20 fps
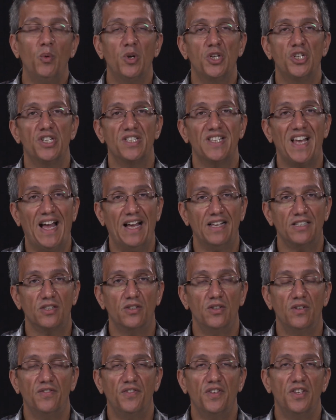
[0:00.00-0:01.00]
which is
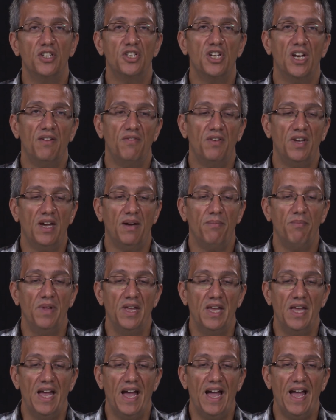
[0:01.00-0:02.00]
Haskell for the JVM.
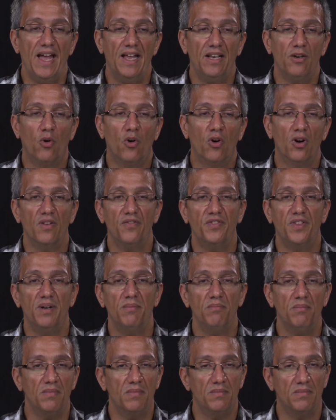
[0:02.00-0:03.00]
And all of
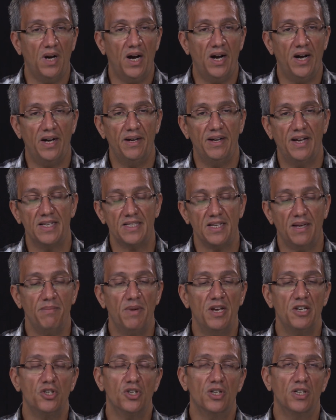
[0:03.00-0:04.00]
them, as I
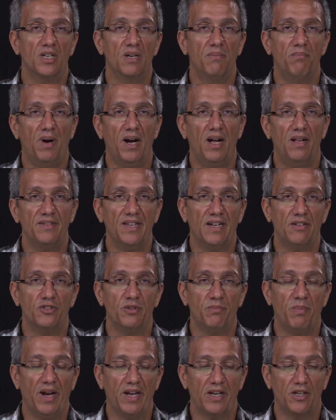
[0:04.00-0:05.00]
mentioned, compile down
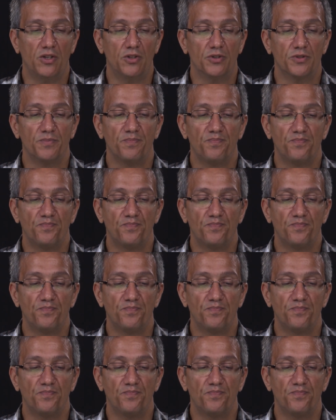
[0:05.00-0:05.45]
to bytecode.